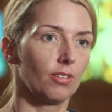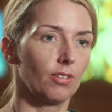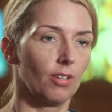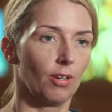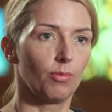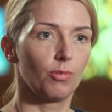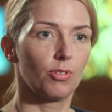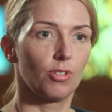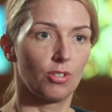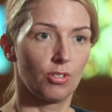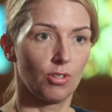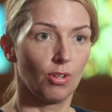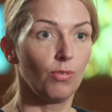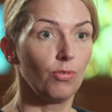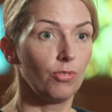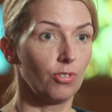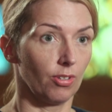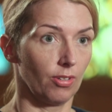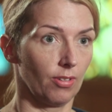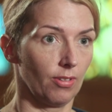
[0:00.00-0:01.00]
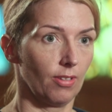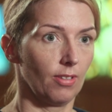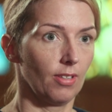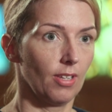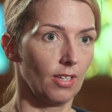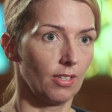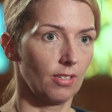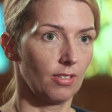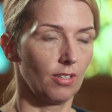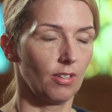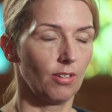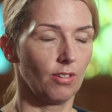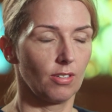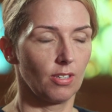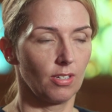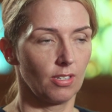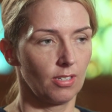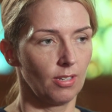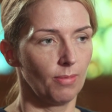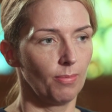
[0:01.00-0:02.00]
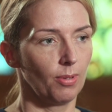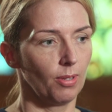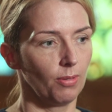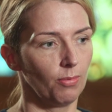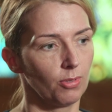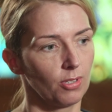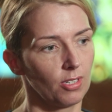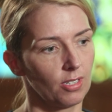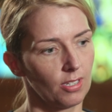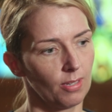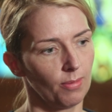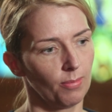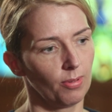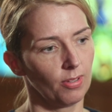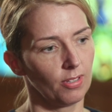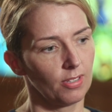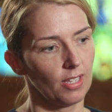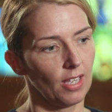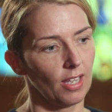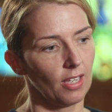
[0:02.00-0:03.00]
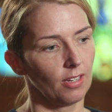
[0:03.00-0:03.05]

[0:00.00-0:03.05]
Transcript: I was a soldier, and that's it was as simple as that.